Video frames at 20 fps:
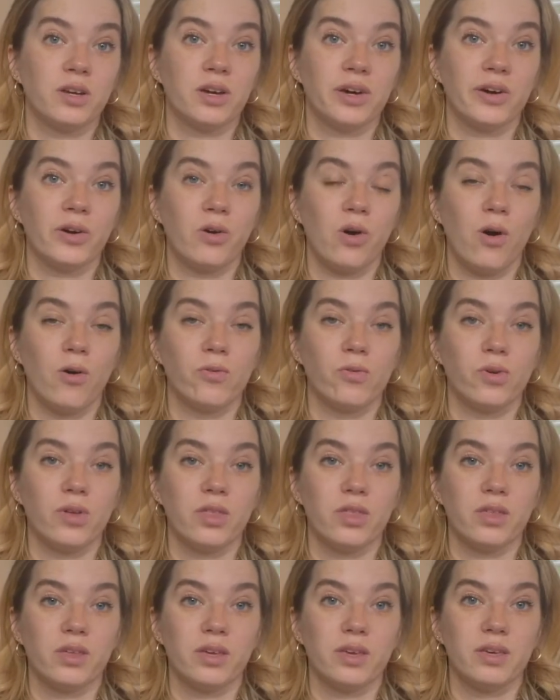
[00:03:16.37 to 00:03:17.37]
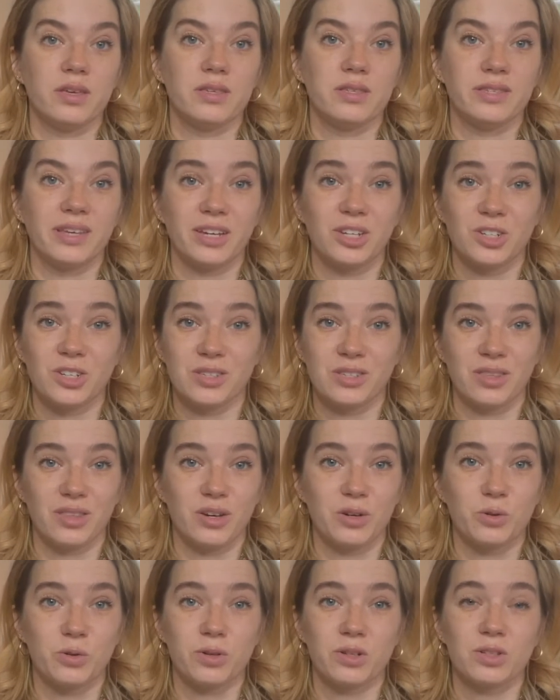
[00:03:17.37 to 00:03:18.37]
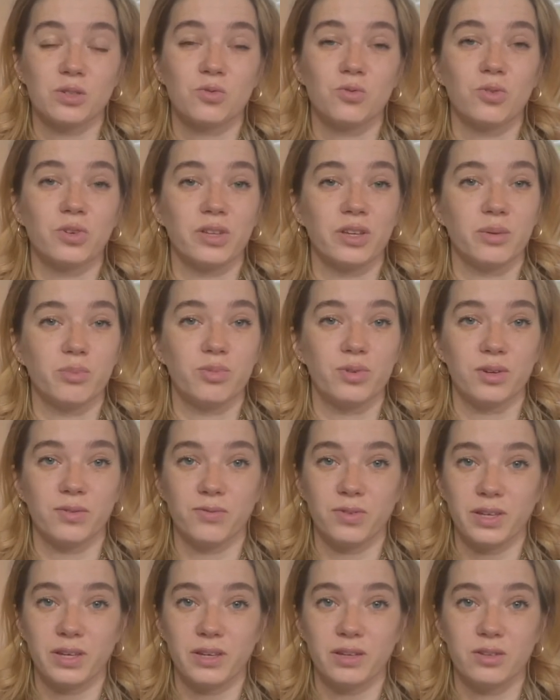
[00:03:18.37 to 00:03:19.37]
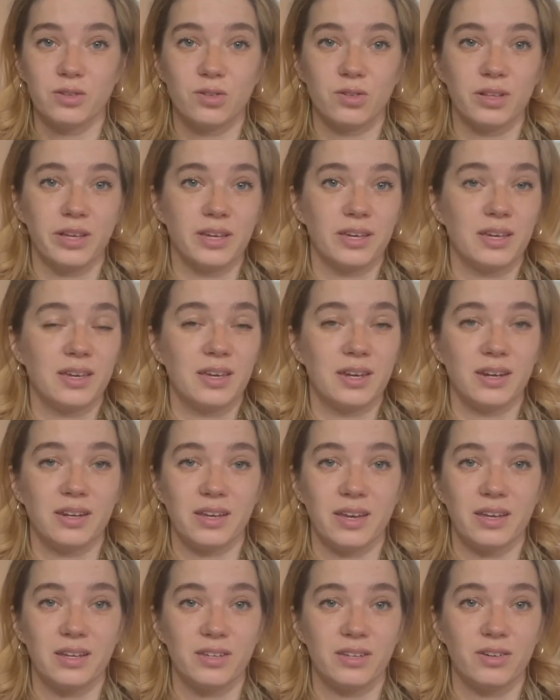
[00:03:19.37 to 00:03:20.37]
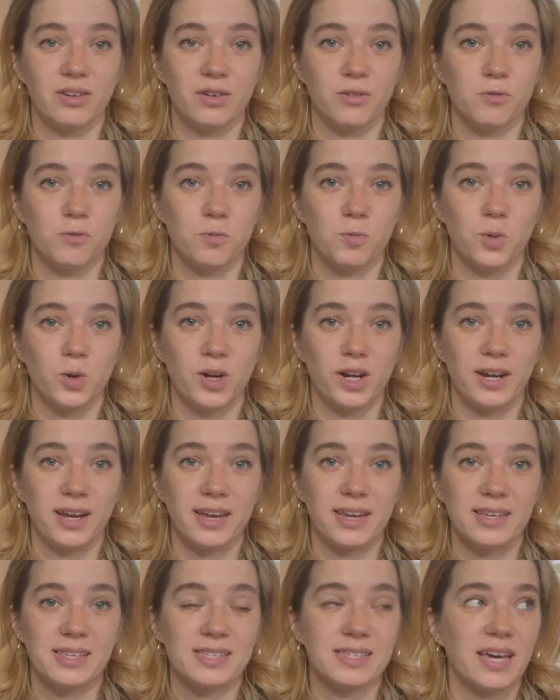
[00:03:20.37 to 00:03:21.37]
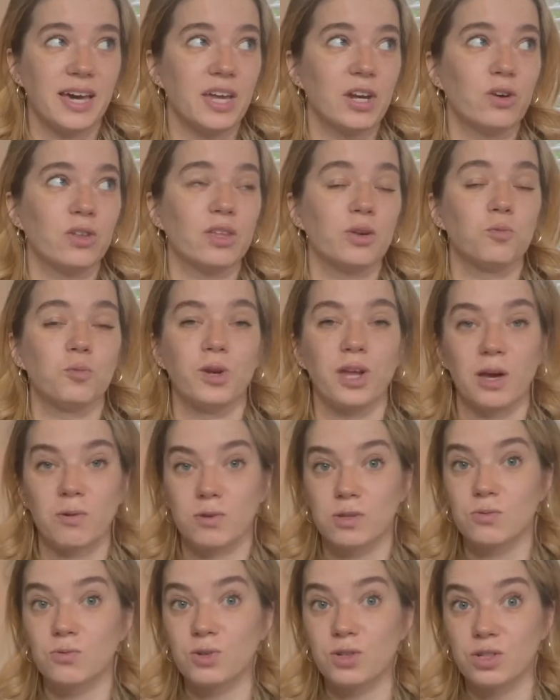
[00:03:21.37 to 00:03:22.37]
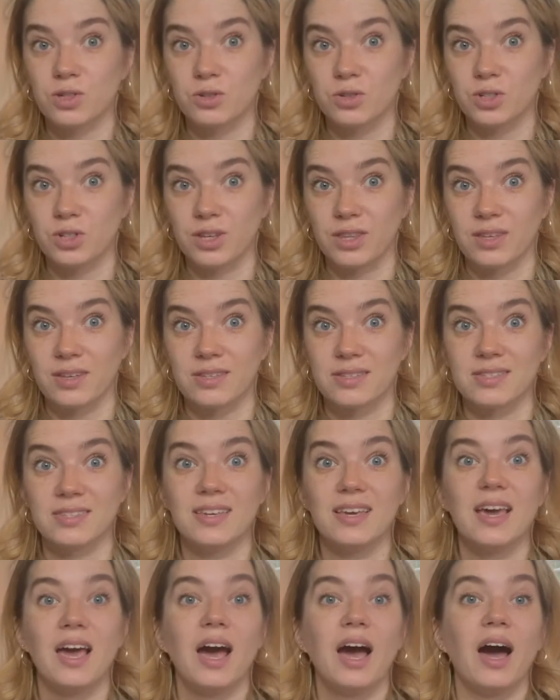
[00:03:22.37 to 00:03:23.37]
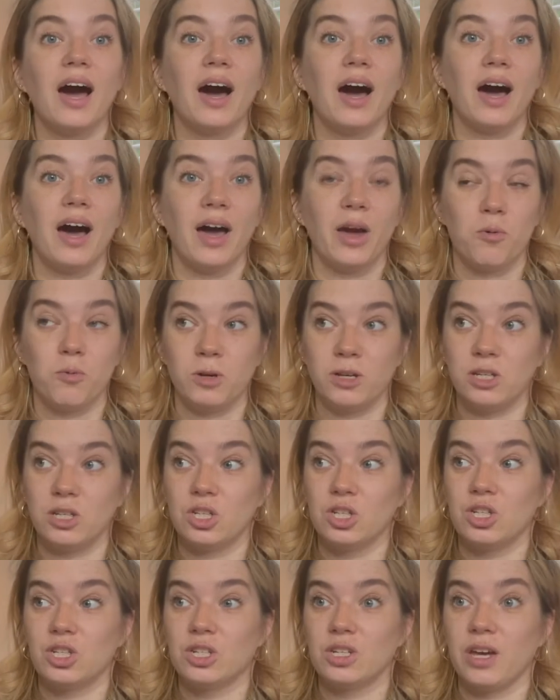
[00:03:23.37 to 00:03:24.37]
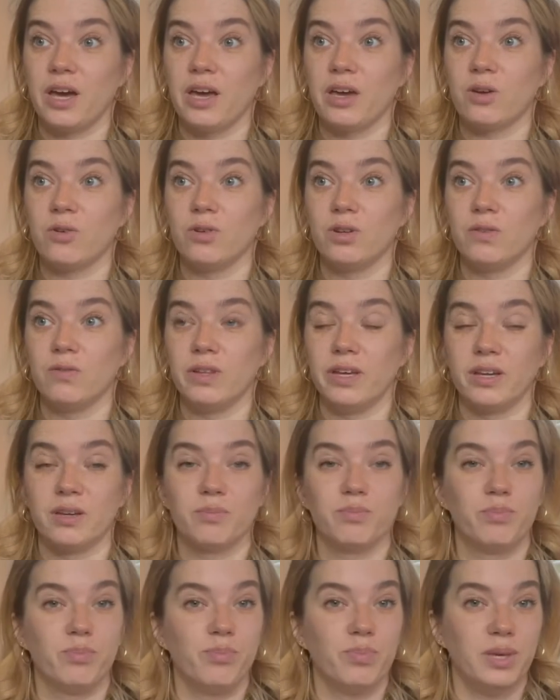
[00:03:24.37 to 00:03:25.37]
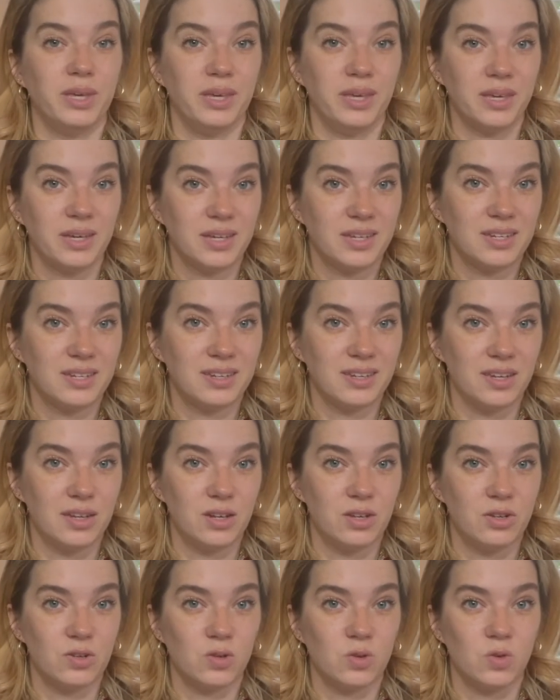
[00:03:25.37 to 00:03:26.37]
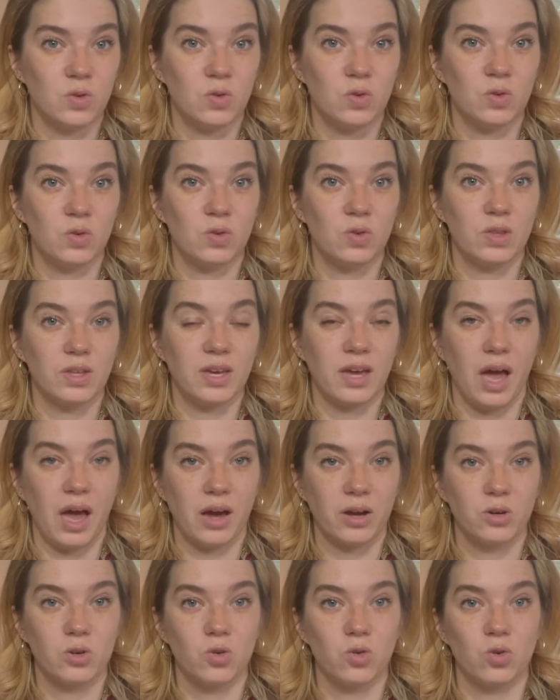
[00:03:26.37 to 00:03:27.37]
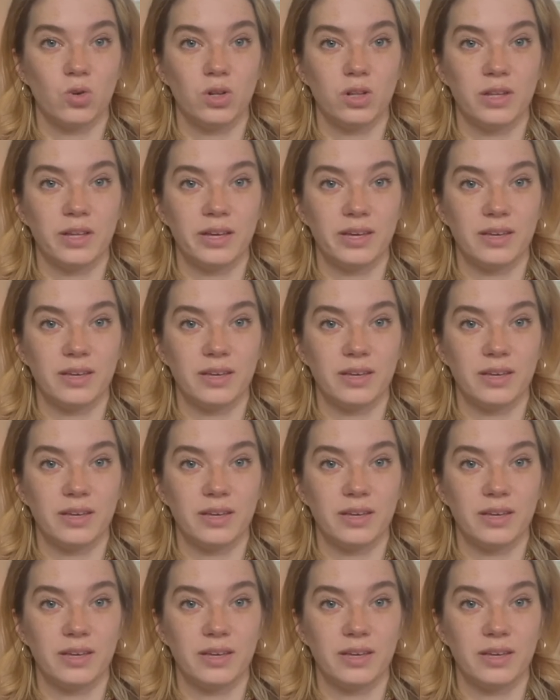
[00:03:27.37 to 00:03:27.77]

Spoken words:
go over the sections in the course really briefly to get an idea of what it is. I know that when I was researching this, I wish I could have peeked into the actual